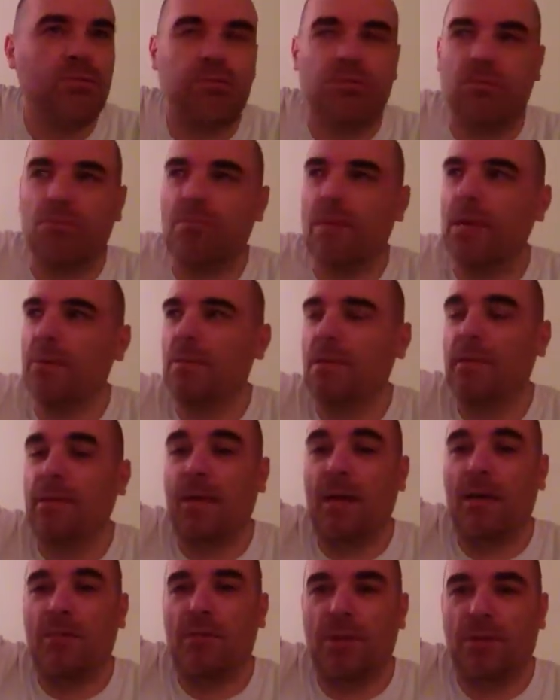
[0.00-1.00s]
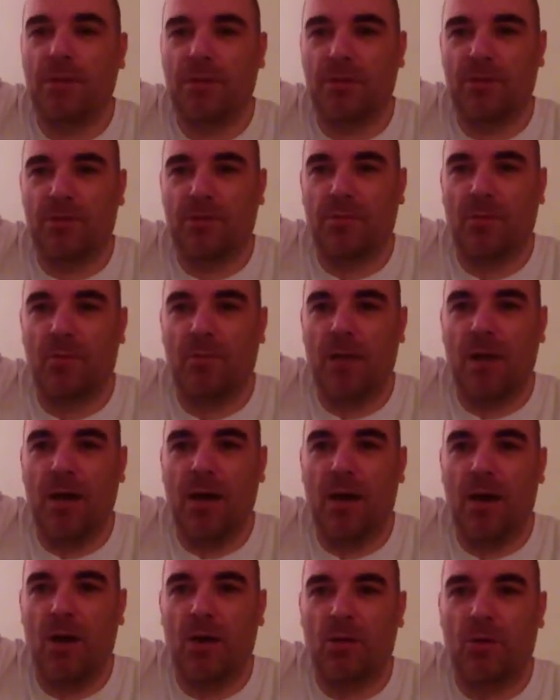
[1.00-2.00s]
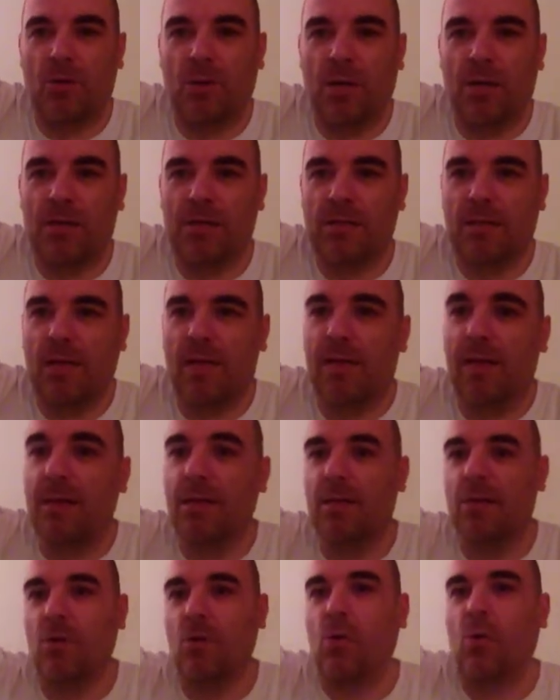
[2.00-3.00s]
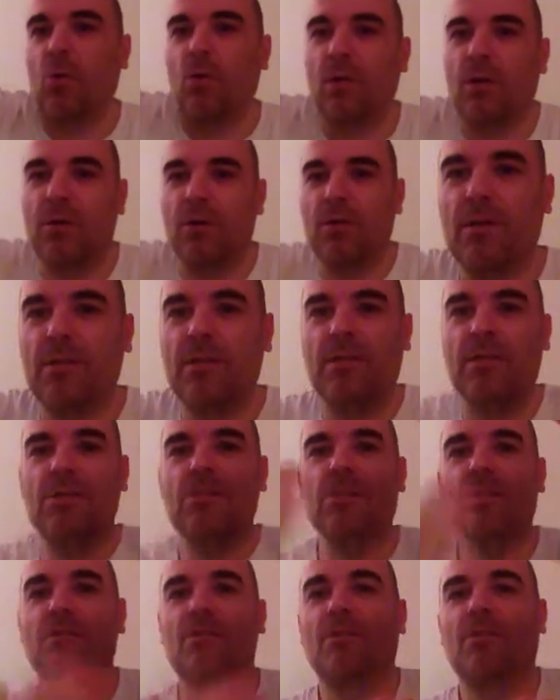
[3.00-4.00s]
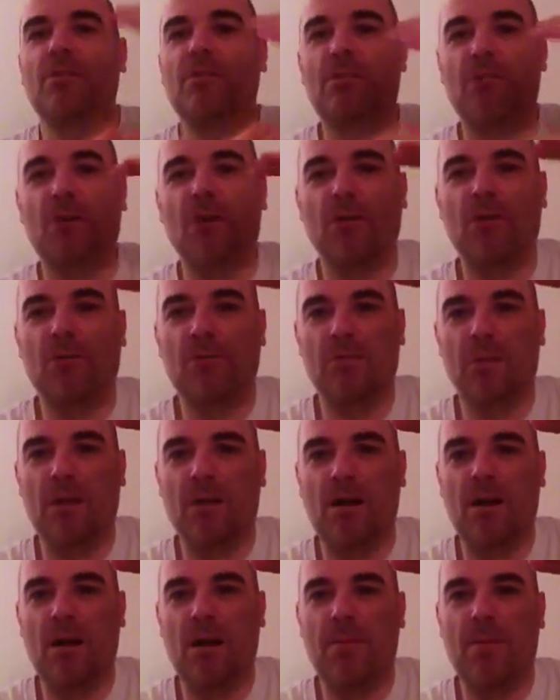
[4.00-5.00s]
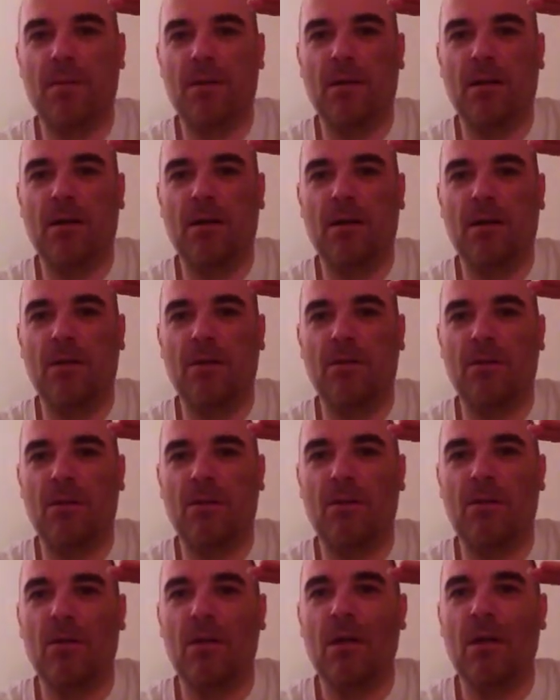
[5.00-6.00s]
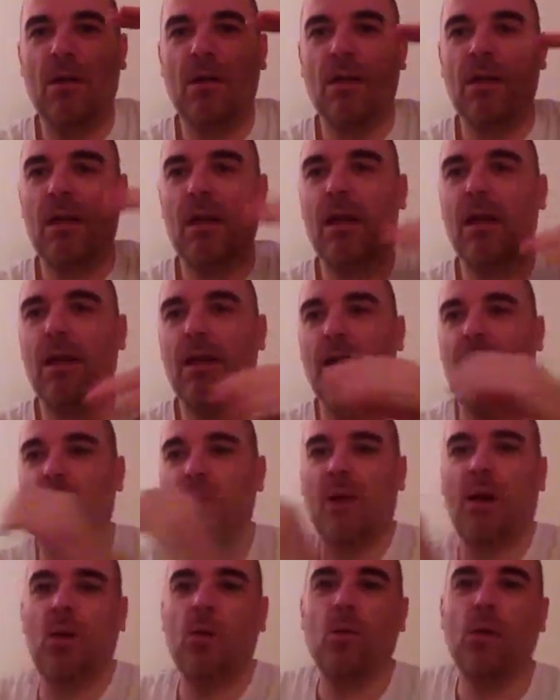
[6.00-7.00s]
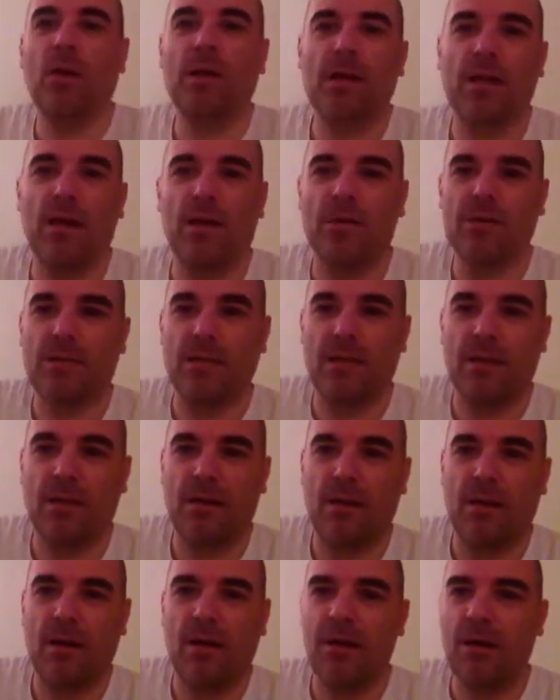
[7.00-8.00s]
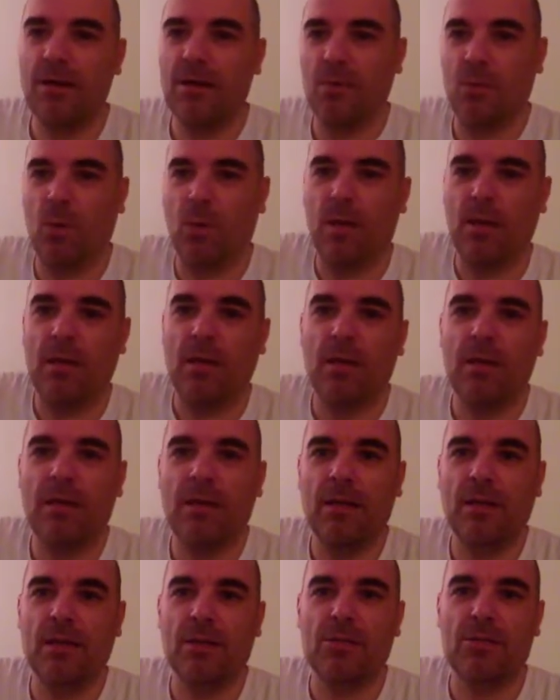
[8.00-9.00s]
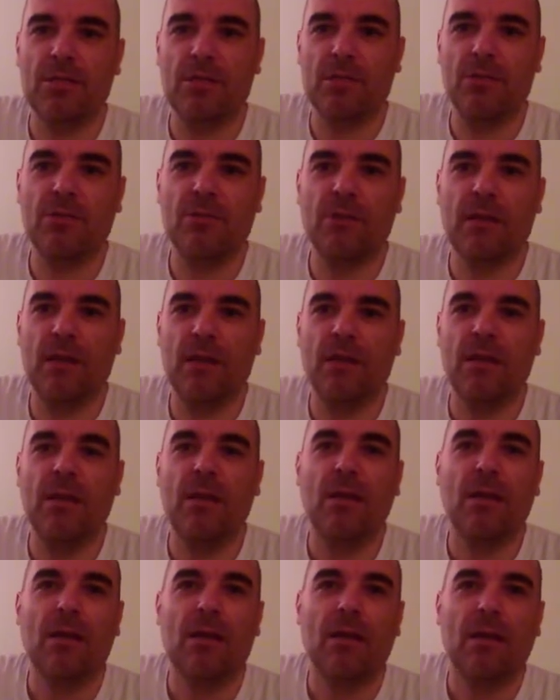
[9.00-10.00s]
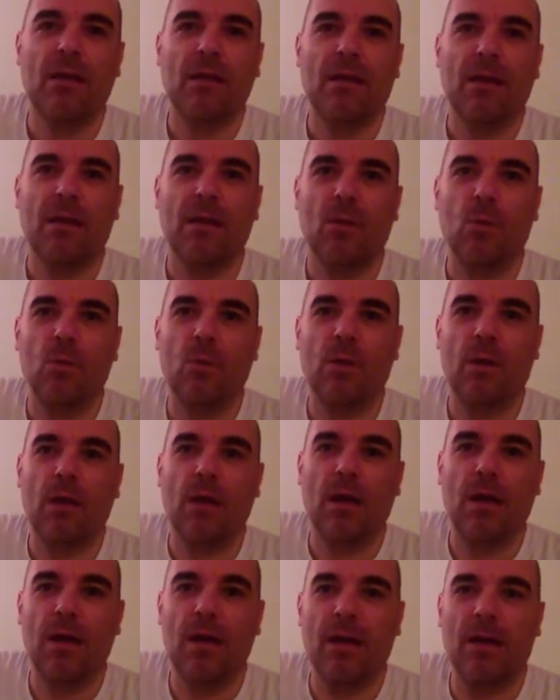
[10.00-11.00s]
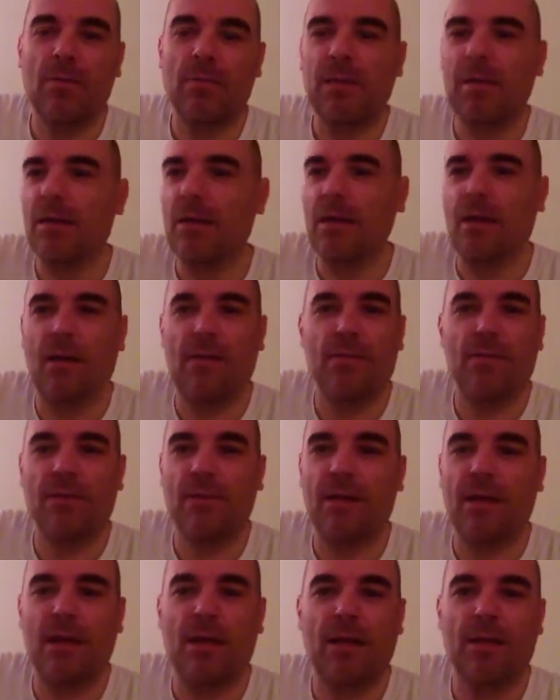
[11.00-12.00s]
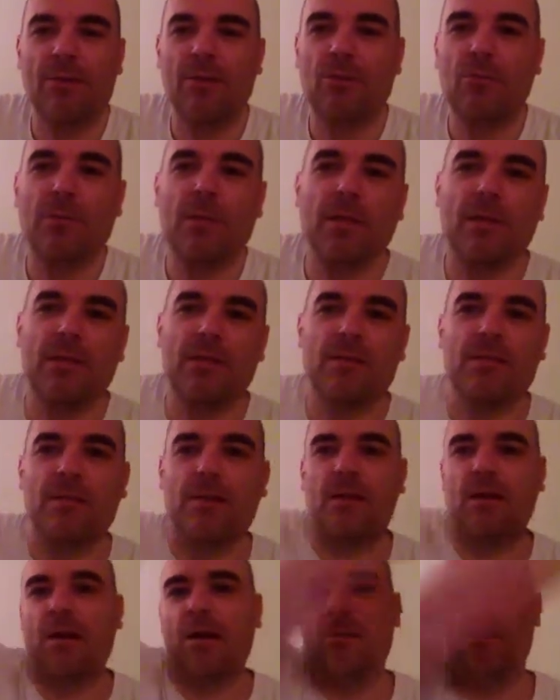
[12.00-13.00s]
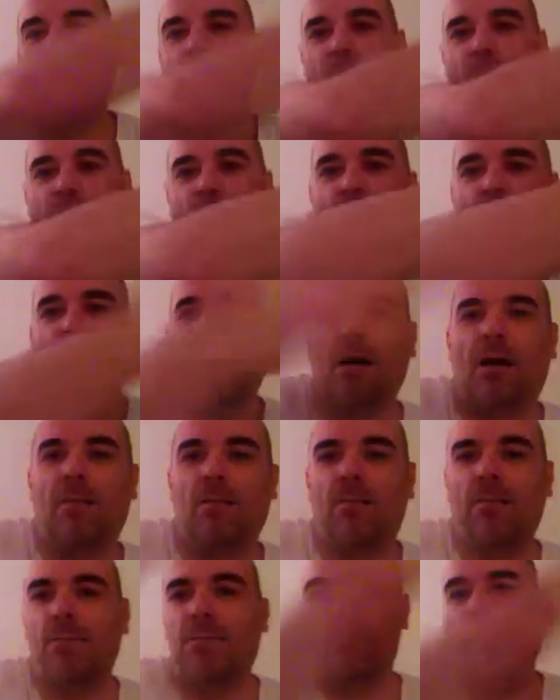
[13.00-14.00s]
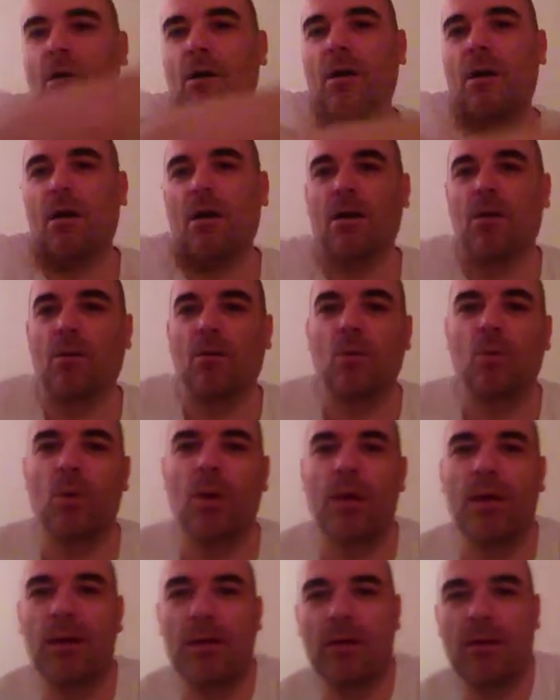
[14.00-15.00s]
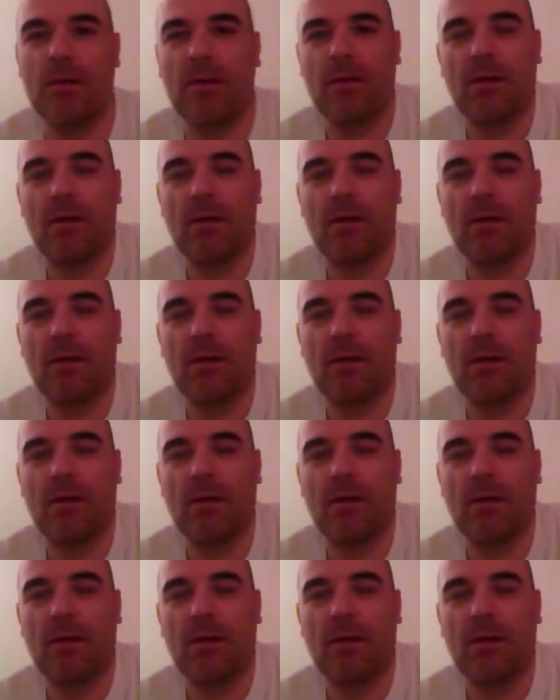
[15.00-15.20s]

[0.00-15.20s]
Maybe 10 meters from my house where I stayed at the corner. You see just the front of the cop car, you know. And I waited outside the car and went in, and I just looked, and immediately after that, like 2 minutes, the cop car went